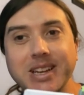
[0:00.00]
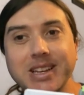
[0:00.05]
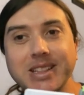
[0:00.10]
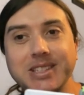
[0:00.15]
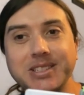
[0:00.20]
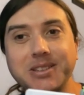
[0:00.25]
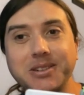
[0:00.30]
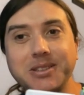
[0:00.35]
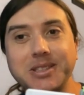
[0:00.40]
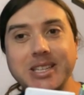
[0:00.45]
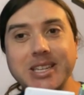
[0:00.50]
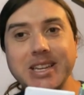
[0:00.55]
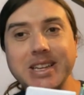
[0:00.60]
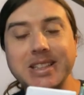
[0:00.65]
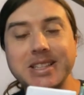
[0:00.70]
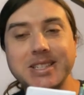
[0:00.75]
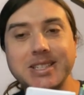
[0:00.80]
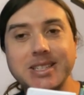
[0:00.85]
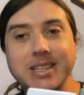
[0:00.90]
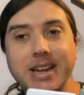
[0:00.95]
these little teeth
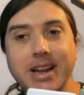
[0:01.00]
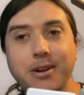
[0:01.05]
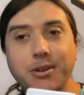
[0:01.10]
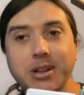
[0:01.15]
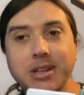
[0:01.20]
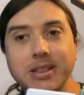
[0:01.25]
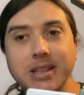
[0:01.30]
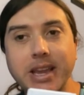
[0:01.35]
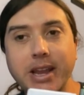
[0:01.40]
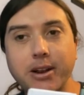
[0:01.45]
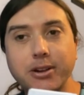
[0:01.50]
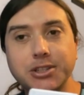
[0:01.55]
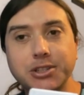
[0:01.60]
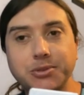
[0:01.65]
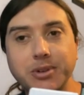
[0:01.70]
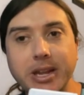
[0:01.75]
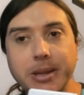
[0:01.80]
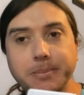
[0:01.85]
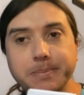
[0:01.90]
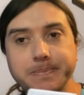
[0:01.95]
sit out in the
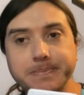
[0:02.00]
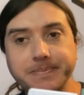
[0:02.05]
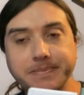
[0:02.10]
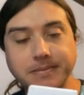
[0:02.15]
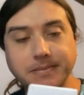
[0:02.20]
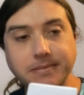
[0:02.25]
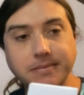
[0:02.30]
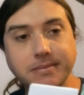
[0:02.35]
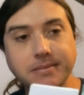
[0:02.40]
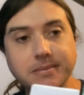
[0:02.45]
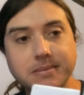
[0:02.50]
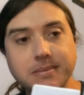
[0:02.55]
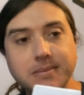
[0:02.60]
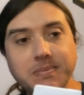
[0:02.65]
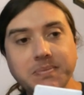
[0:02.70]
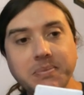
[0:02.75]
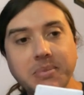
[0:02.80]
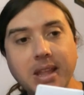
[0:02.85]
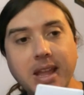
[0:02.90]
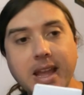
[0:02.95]
airstream.
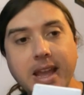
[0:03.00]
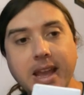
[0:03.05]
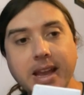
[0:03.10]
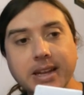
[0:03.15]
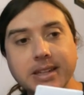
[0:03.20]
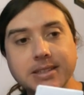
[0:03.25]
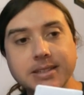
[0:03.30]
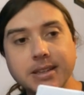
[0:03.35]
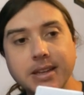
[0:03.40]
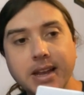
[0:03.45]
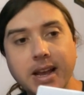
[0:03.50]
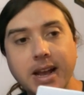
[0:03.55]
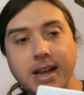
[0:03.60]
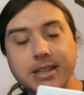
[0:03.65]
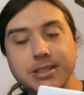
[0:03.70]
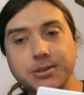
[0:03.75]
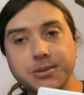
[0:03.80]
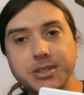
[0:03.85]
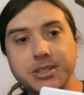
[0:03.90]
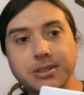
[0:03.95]
And as
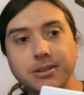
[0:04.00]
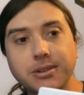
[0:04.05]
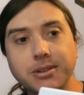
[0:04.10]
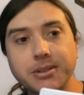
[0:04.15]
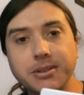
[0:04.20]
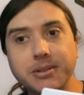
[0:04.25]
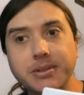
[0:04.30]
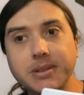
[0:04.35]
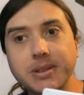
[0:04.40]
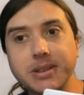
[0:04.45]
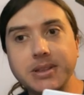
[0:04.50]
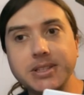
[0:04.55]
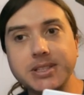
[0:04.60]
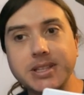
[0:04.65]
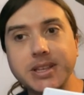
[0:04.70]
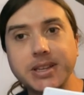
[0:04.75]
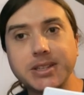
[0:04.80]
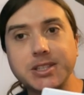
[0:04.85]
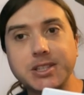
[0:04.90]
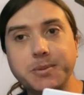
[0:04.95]
a result, this
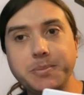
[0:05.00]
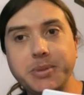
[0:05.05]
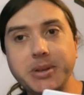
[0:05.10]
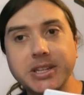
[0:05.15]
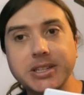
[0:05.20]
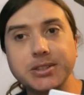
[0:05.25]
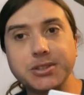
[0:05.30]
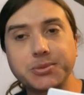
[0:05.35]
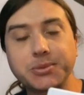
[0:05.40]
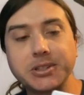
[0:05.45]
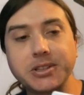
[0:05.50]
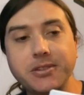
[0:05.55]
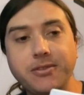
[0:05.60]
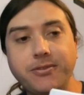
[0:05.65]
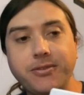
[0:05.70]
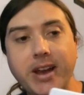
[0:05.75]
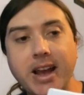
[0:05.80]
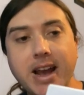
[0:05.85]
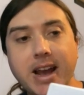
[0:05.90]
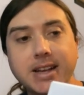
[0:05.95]
thing spins really
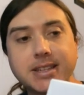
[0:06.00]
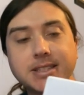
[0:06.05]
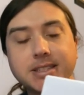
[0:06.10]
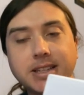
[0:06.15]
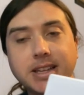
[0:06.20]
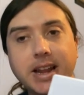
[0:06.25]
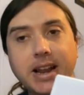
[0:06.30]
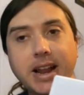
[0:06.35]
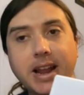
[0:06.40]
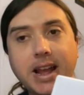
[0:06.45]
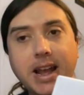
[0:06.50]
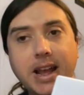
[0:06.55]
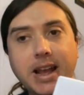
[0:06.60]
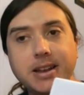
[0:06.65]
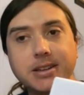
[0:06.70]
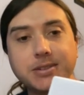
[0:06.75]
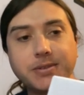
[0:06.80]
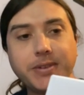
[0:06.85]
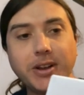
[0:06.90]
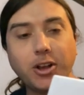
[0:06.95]
fast and it
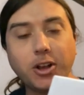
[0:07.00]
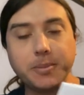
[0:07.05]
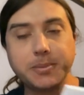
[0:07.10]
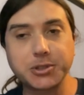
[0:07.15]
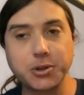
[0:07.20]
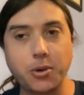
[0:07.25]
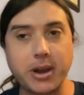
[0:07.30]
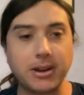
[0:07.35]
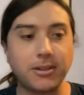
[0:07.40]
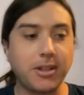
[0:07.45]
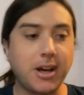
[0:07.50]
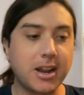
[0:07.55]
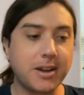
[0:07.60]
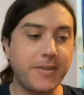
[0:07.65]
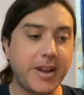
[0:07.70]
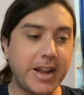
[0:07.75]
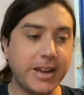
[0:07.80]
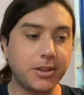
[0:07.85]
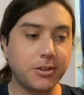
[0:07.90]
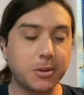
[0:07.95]
develops quite a lot of
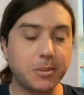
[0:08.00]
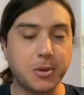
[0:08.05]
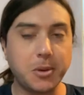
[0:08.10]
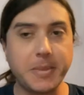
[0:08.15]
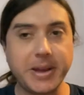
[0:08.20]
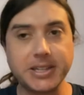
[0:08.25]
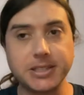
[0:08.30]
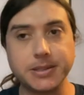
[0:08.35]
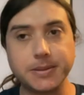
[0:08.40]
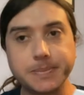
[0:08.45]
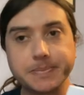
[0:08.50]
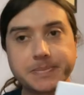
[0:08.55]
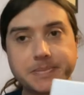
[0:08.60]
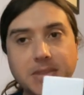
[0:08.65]
angular momentum.